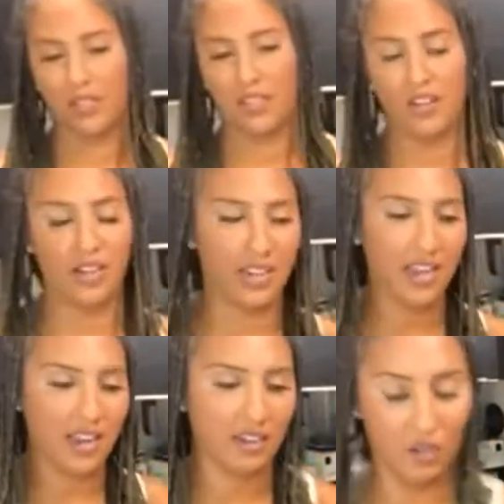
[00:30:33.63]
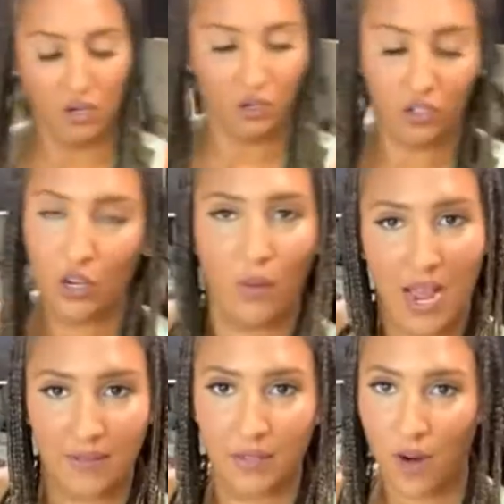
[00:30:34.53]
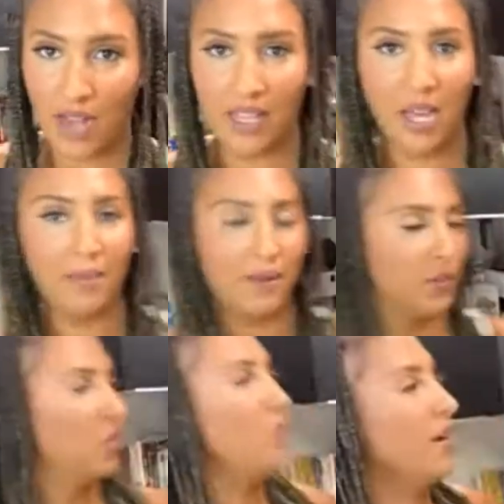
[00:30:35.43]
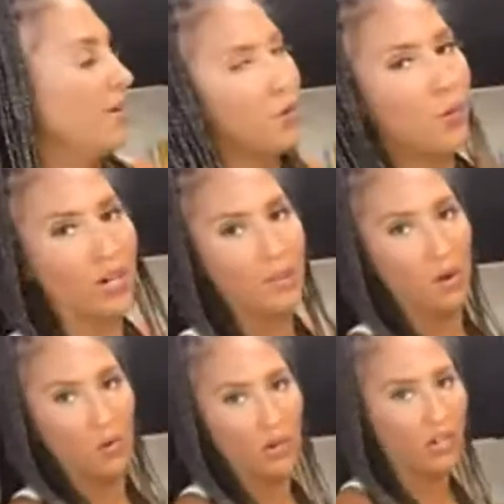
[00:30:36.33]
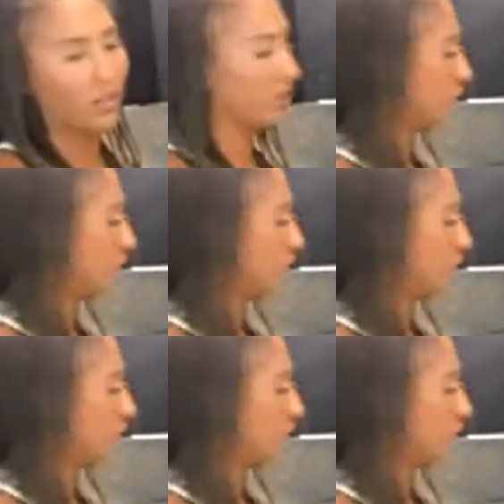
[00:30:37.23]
in there. And again, you don't have to fry them. If you're worried about oil or